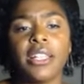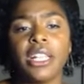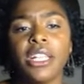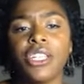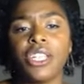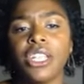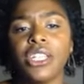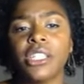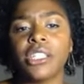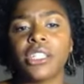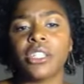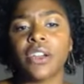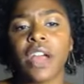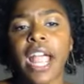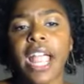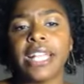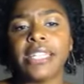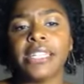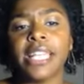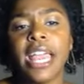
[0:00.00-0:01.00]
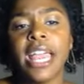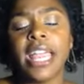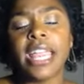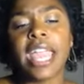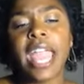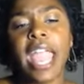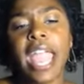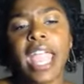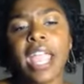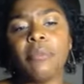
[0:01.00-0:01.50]
that Jesus Christ
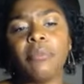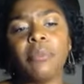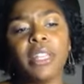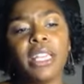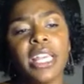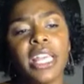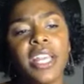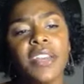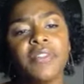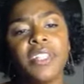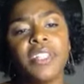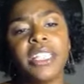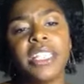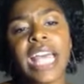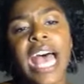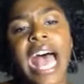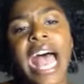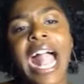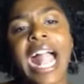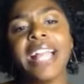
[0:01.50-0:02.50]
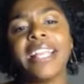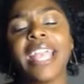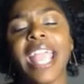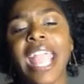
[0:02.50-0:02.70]
came, lived, died,